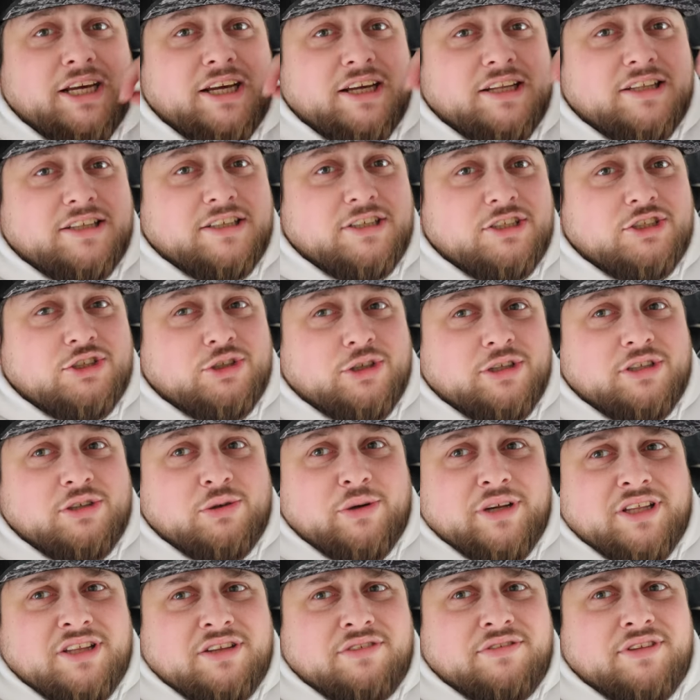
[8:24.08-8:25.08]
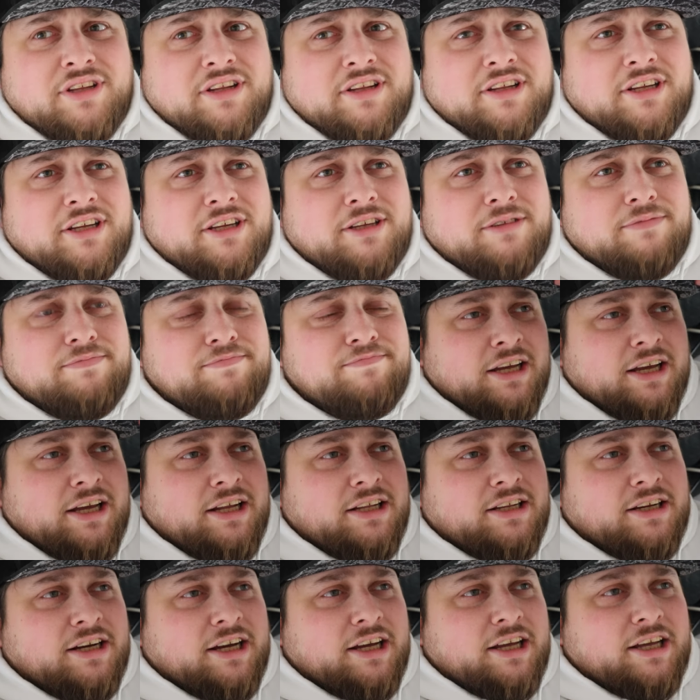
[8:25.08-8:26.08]
and enjoy the rest of the day.
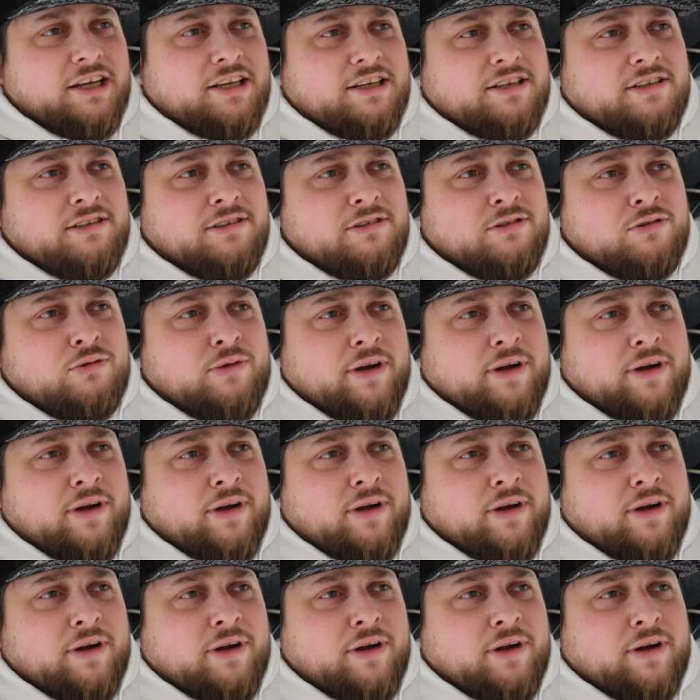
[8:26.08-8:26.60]
And like,